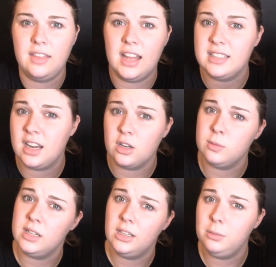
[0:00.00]
and that scares
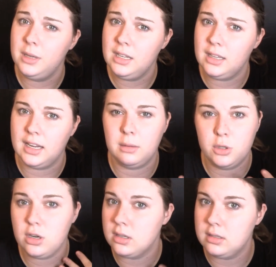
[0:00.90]
me a little bit. Like, I'm
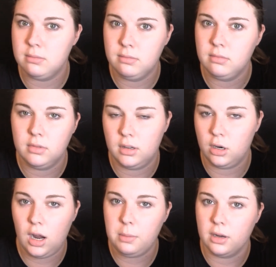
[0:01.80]
sure
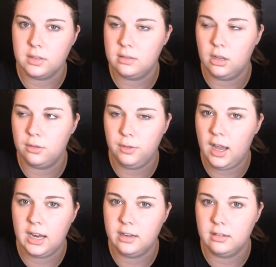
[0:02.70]
her eyebrows look
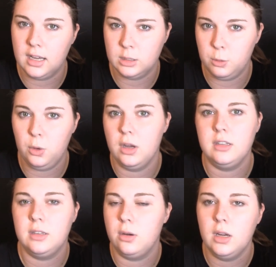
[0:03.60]
fine as a boy,
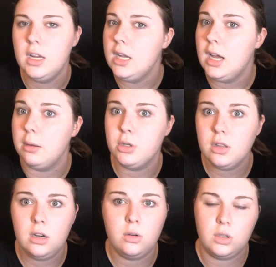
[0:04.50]
so I'm sure
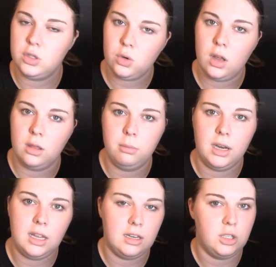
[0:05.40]
they don't destroy them,
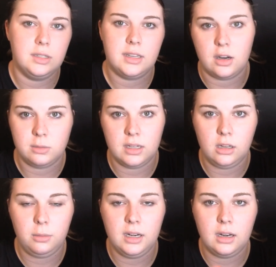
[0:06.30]
but that just scares me a
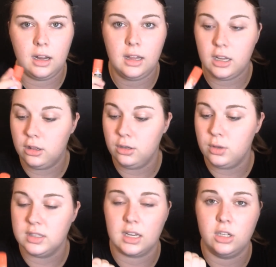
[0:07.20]
little bit. I like glue
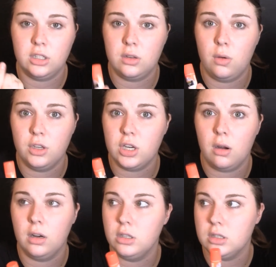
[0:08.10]
because I can just go in the
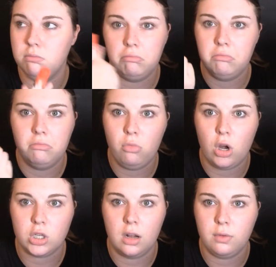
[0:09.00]
shower and just
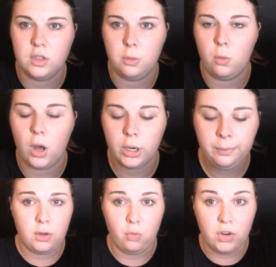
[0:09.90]
wash it off with soap and water.
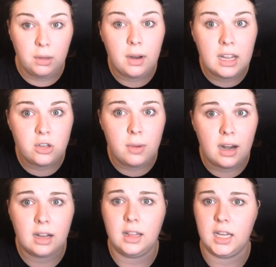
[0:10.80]
If you really want to get
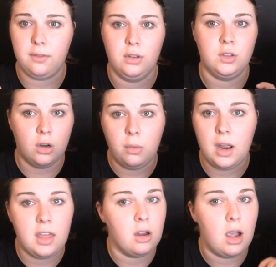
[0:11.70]
dramatic, like if there's no
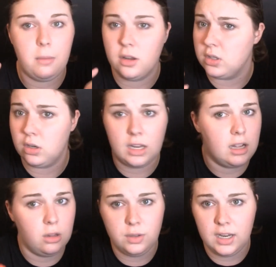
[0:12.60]
way that your eyebrows are going to get
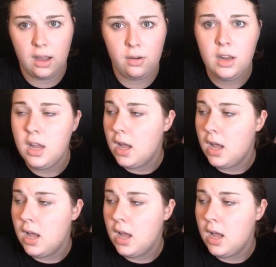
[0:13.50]
glued down,